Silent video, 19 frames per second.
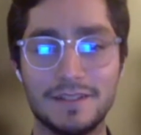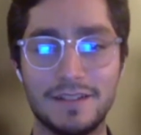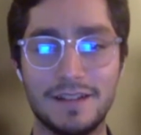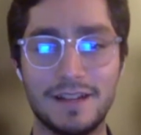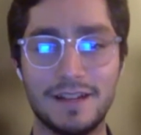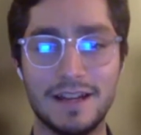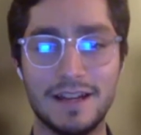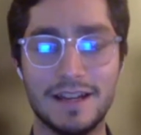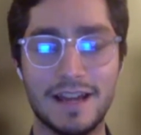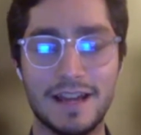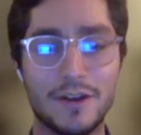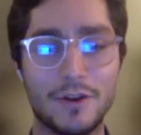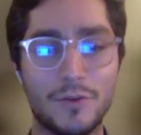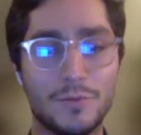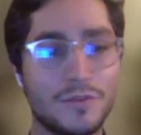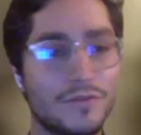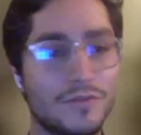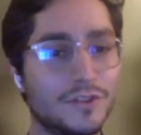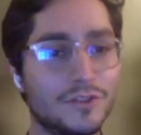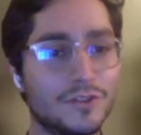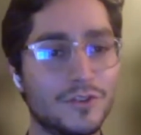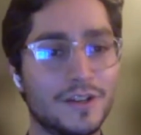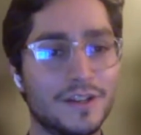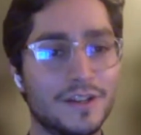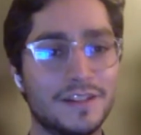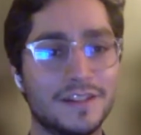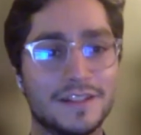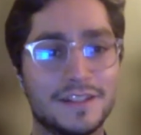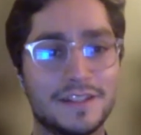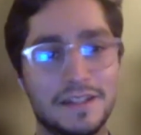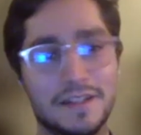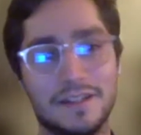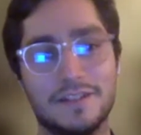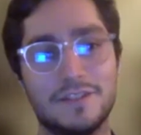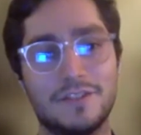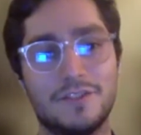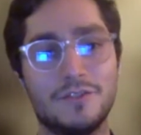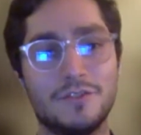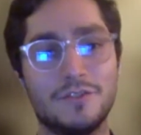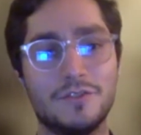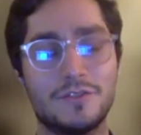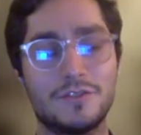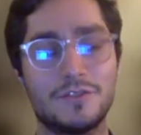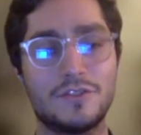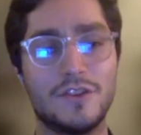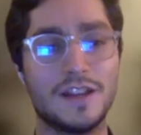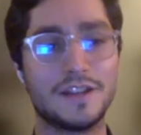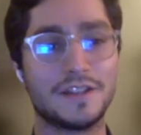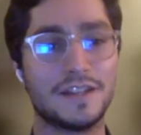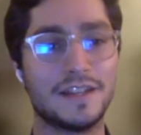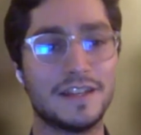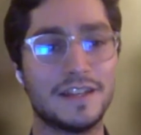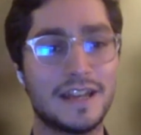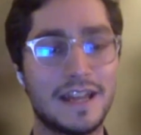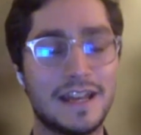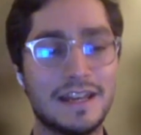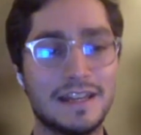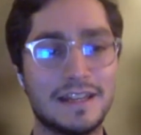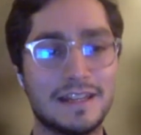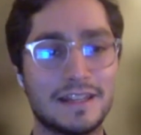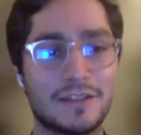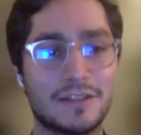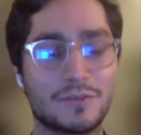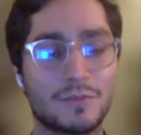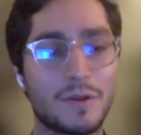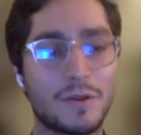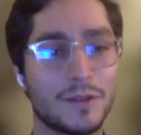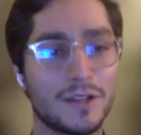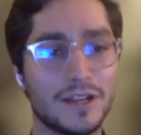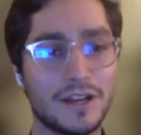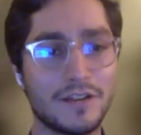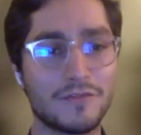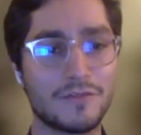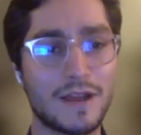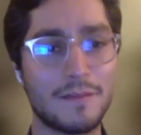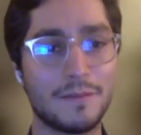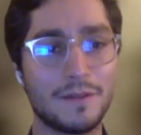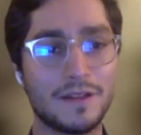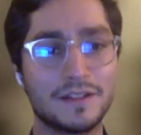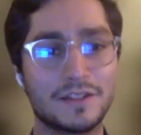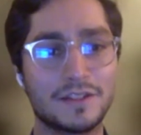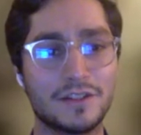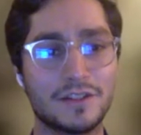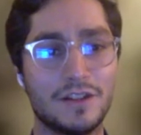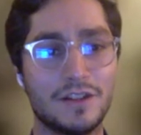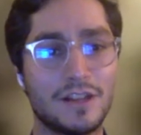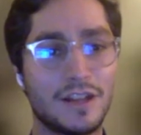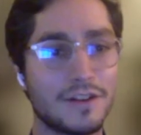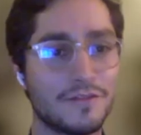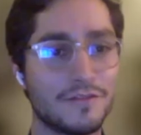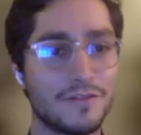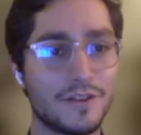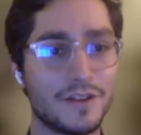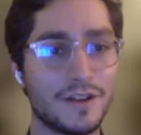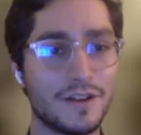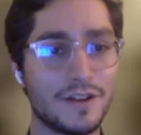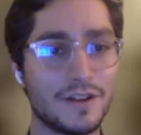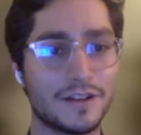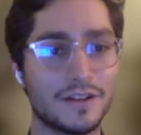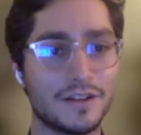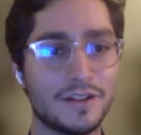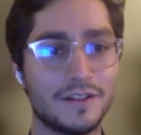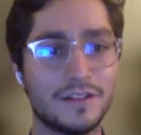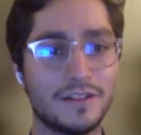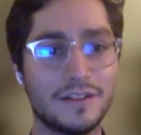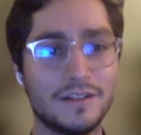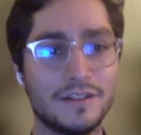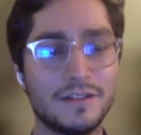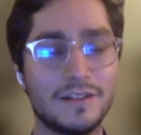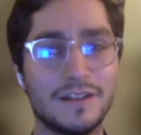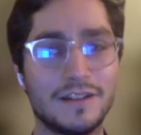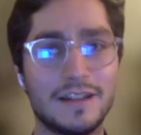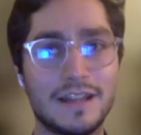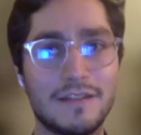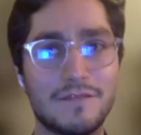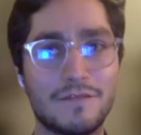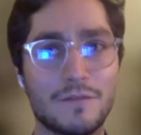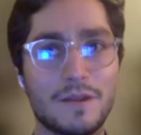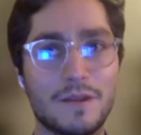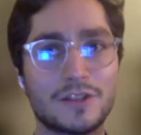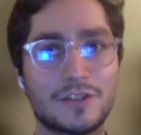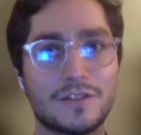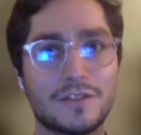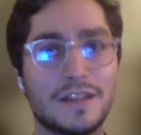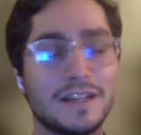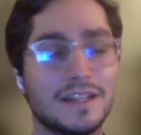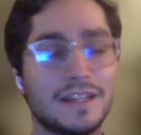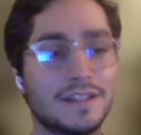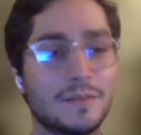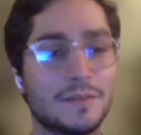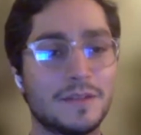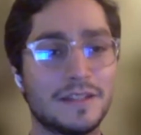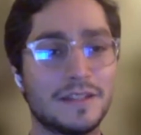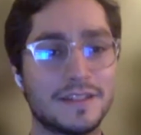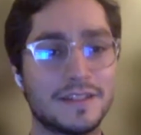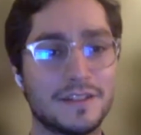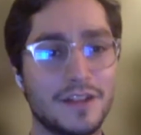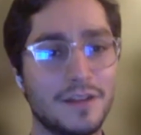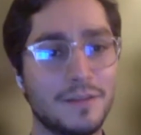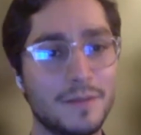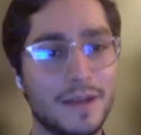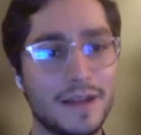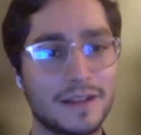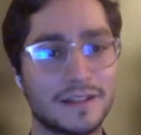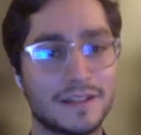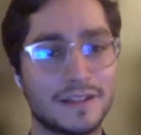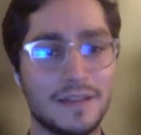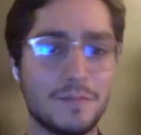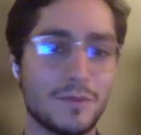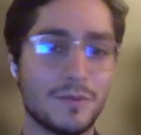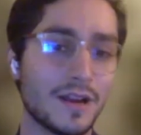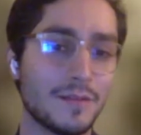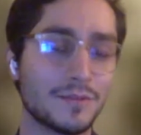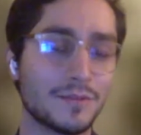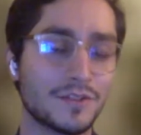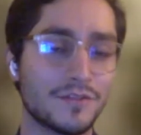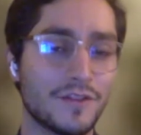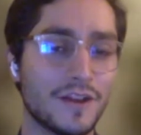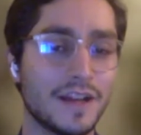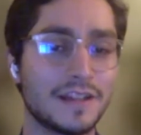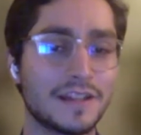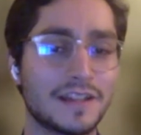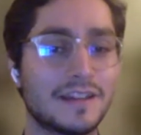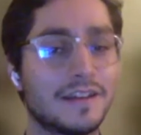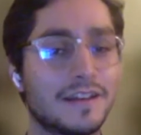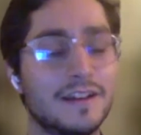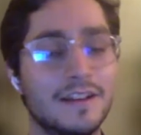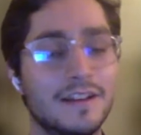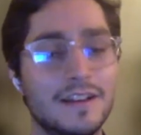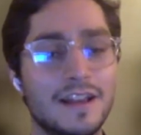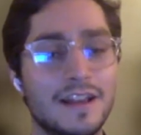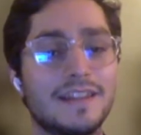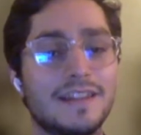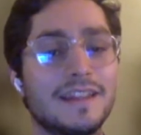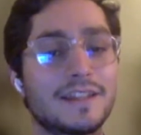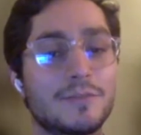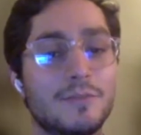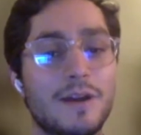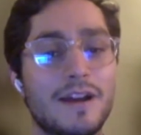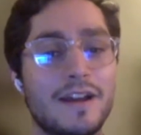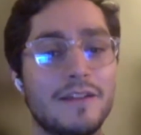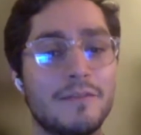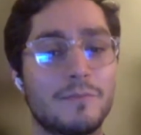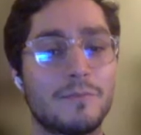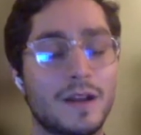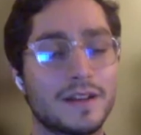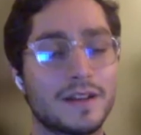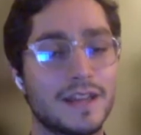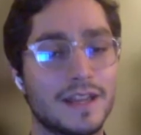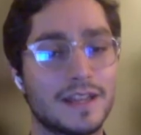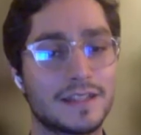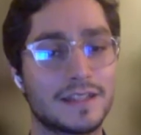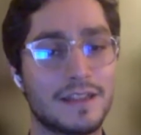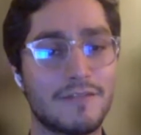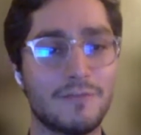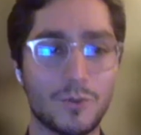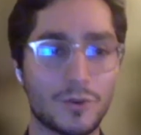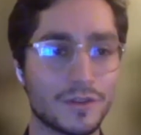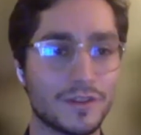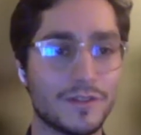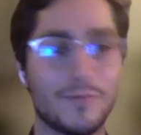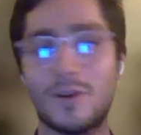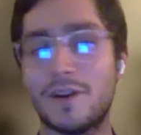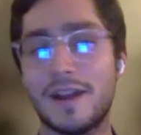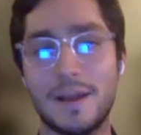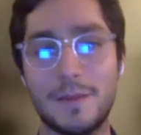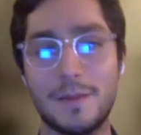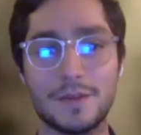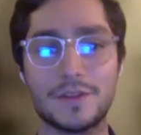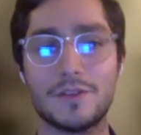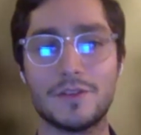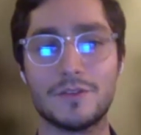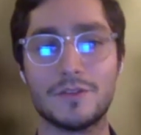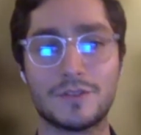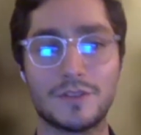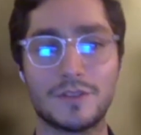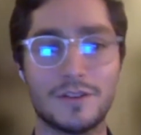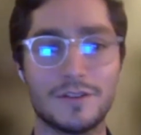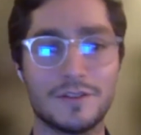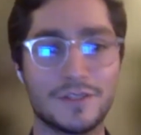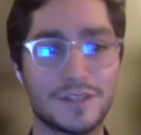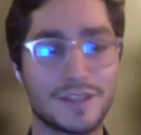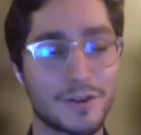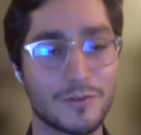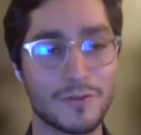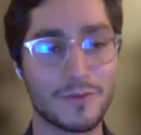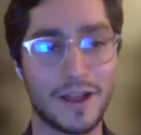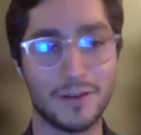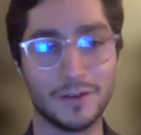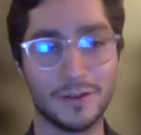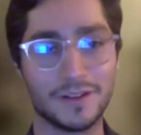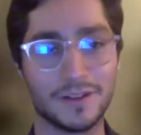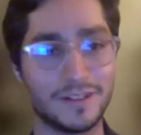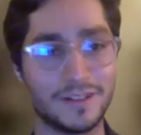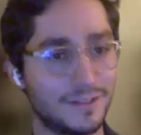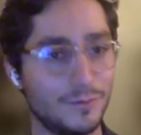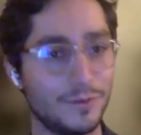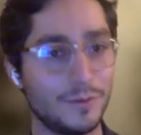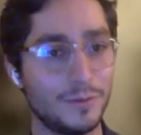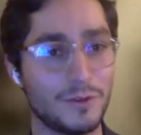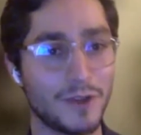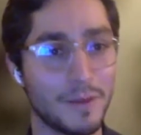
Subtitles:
I hope you've enjoyed listening to us, and there's probably a lot of ramblings, a lot of information that needs to be still unpacked and perhaps defined, and that's why podcasts have more than one episode. So stick around. We'll be right.